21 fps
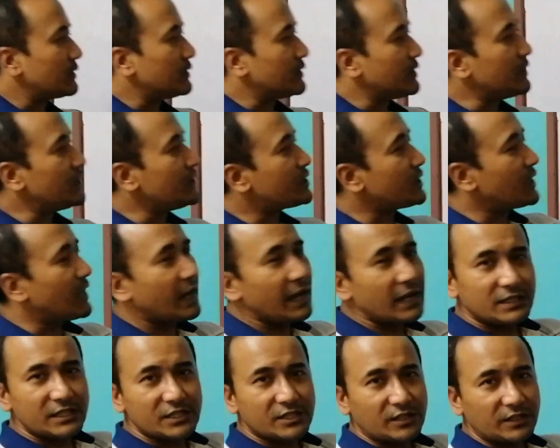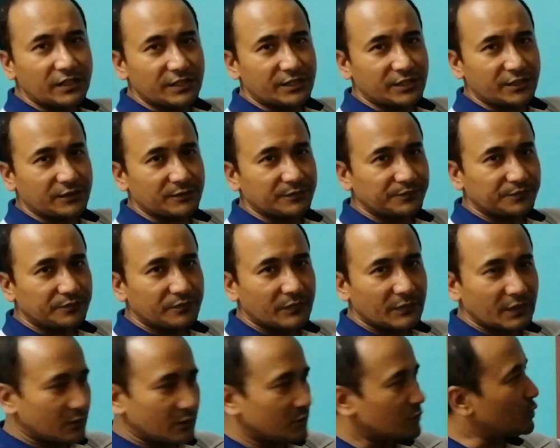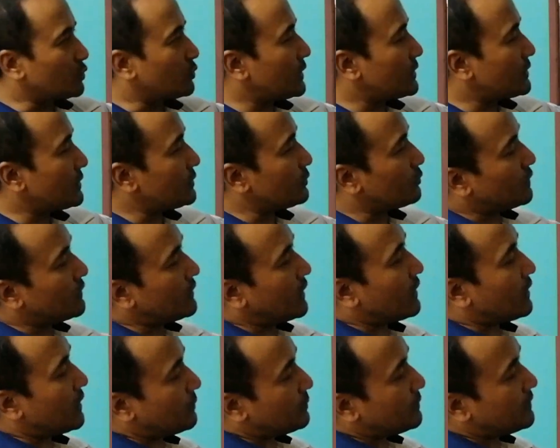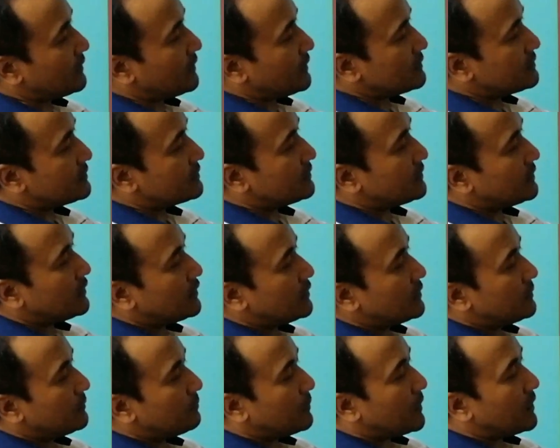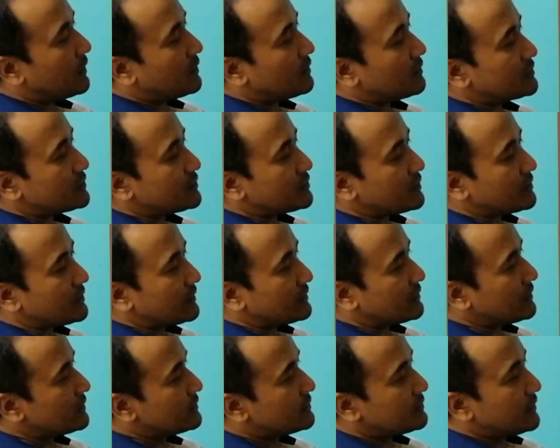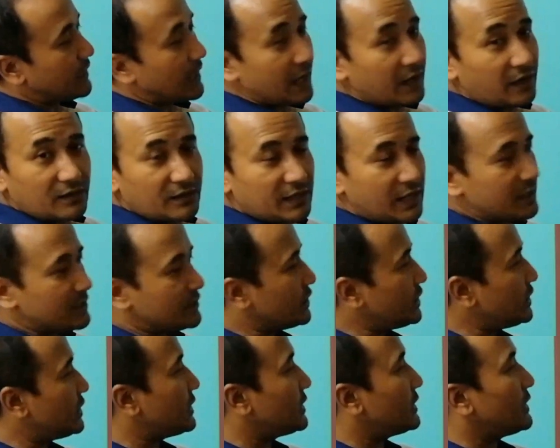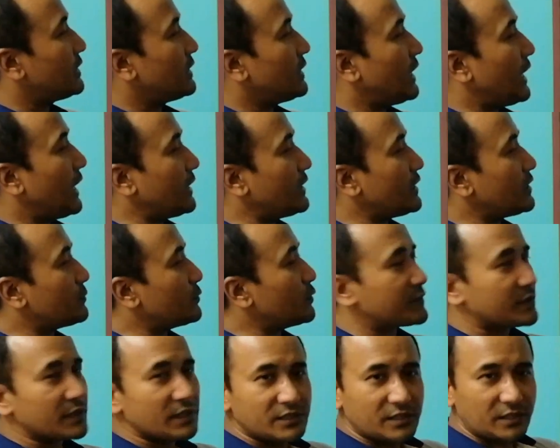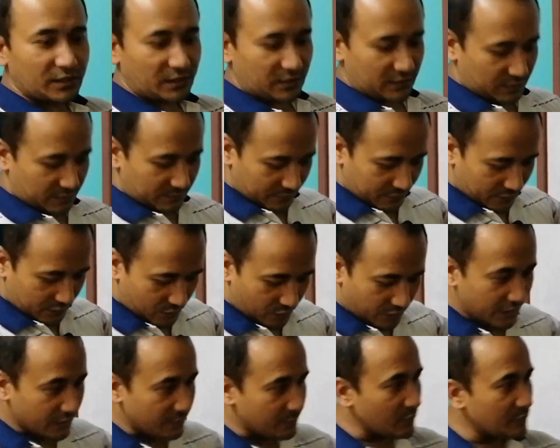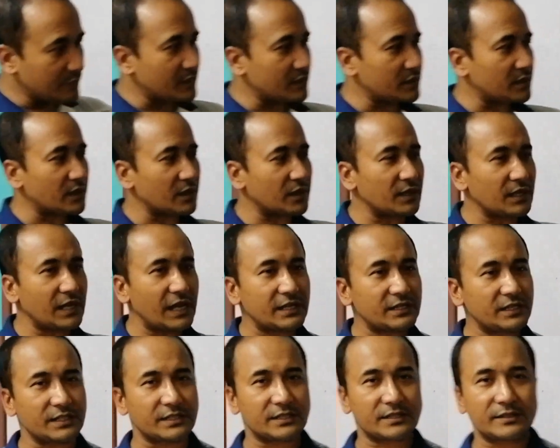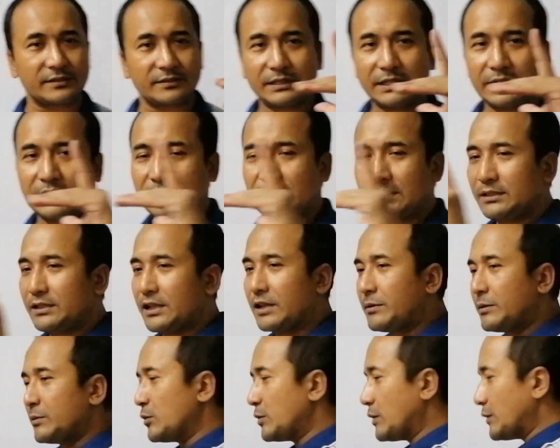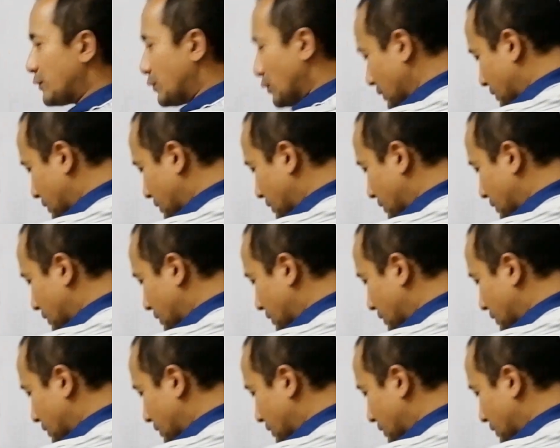initially I had this condition. So what happening is, particles integrating like this, angle 90, and it moves in a circle. So it moves in a circle like this. If we move a full